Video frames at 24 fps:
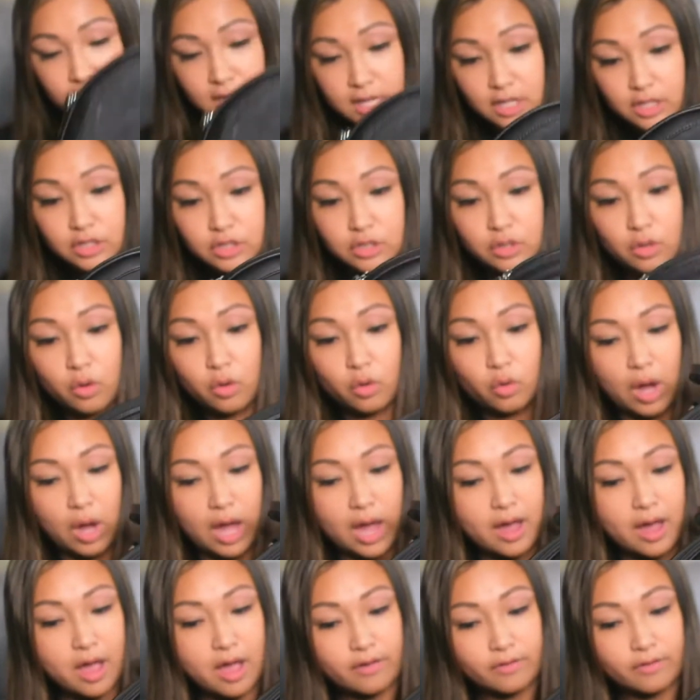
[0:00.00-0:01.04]
So
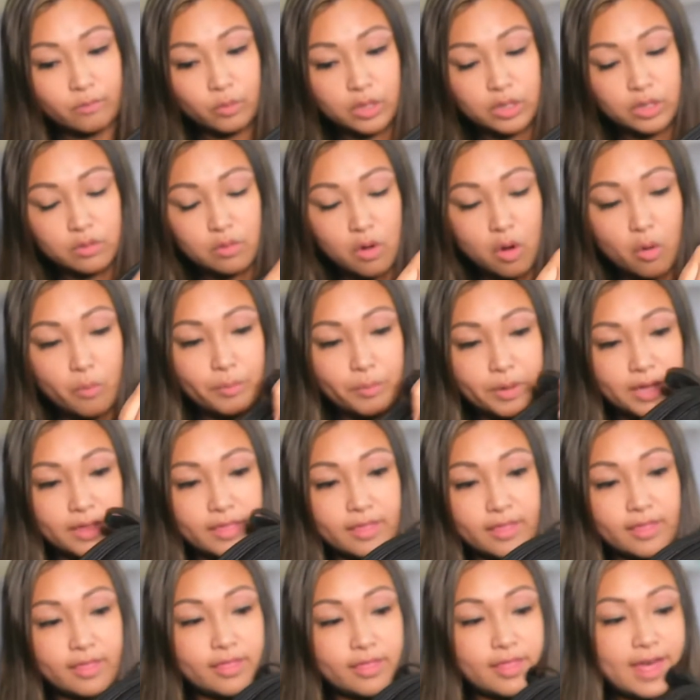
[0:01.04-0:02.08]
when you
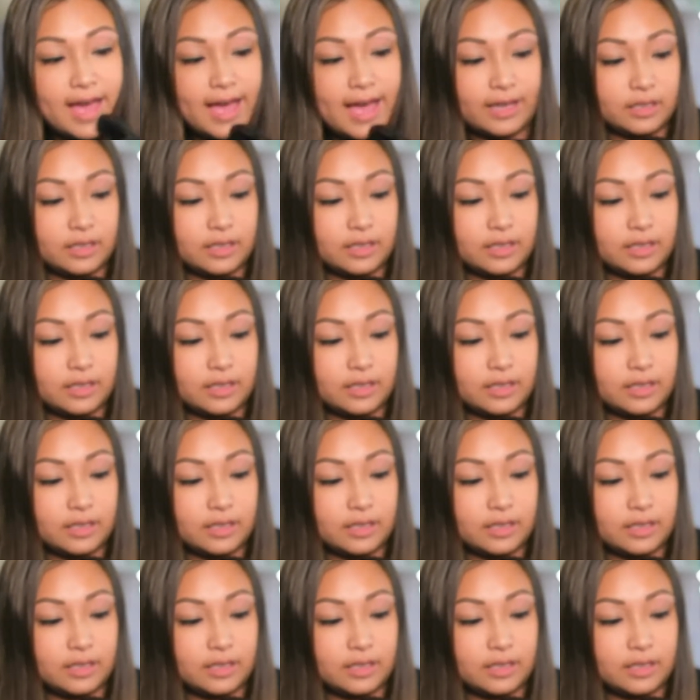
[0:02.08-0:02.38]
open that,